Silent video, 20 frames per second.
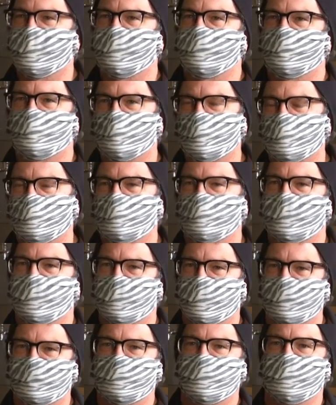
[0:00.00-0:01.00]
it. We
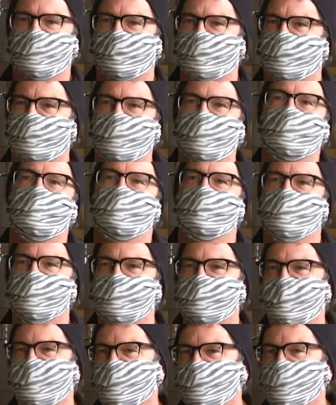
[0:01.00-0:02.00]
hope for
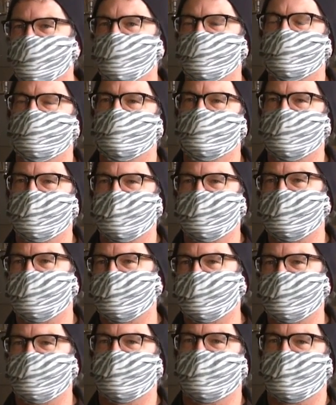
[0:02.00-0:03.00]
50% soon, and I, and,
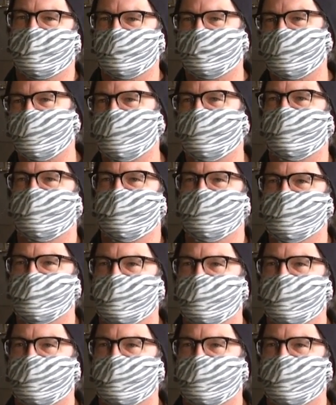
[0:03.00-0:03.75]
I, and I feel that's